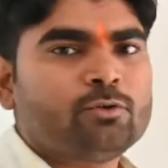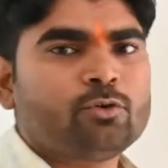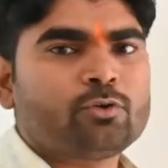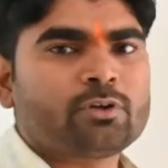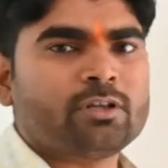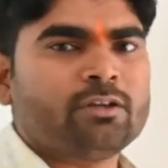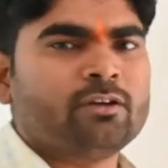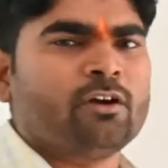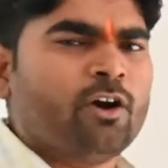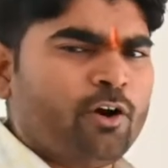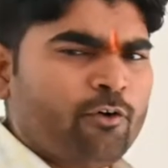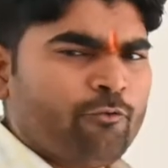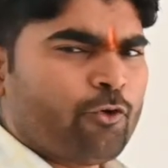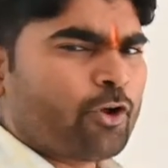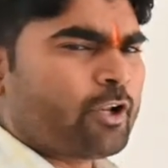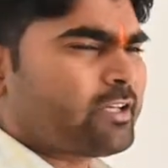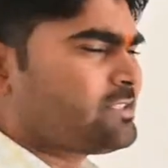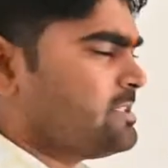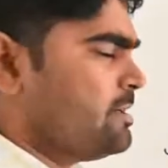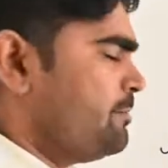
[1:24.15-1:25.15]
Okay,
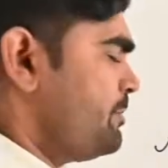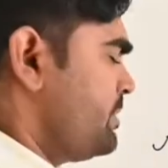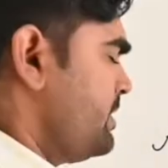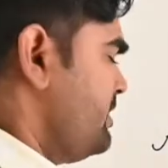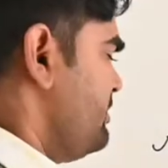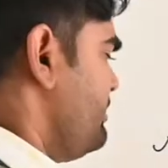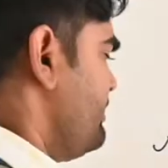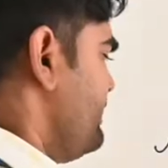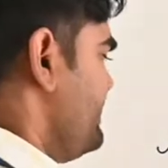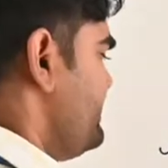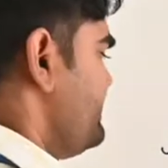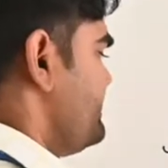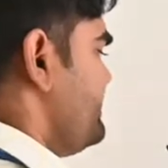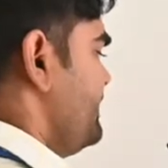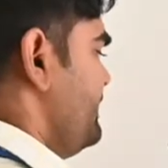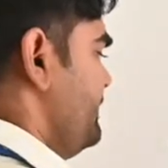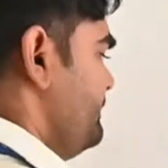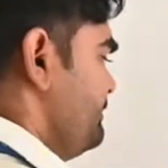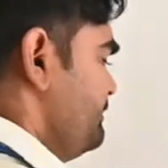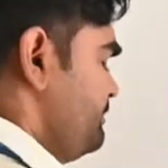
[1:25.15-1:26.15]
for example, let's
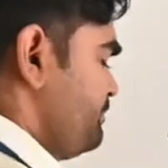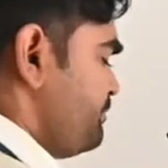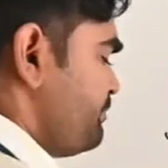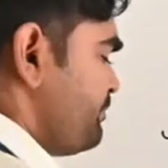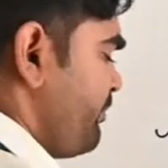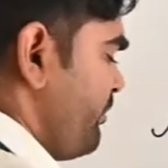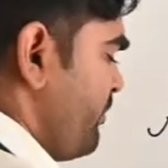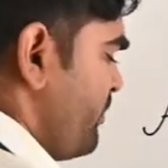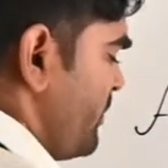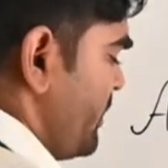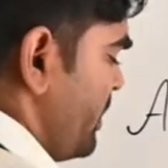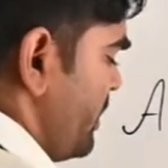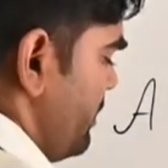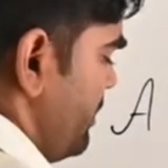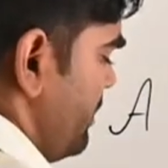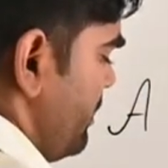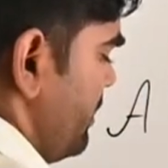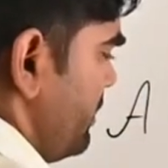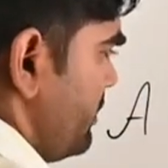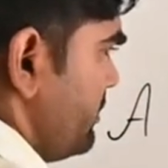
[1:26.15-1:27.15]
see,
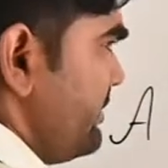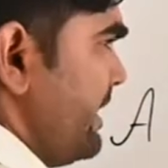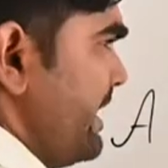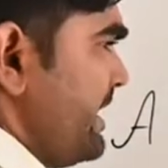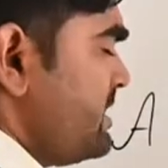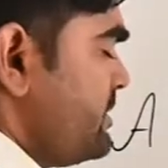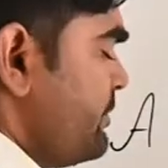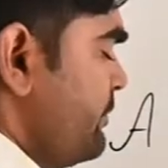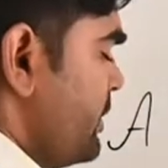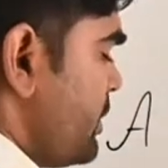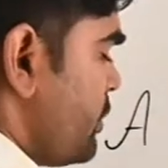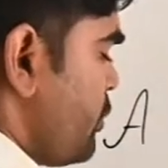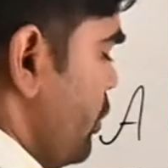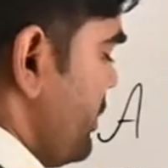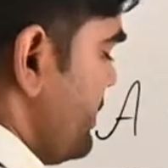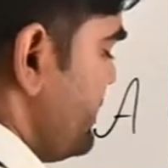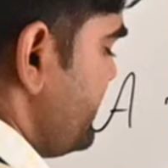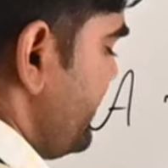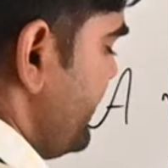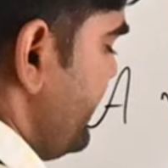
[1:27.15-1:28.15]
there is a word
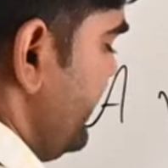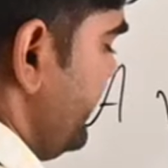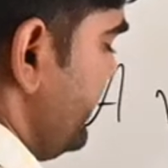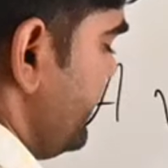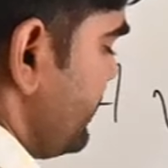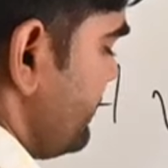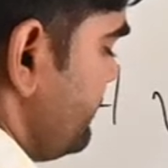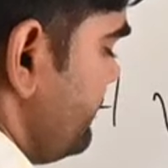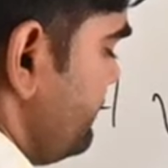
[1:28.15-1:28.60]
called as eat.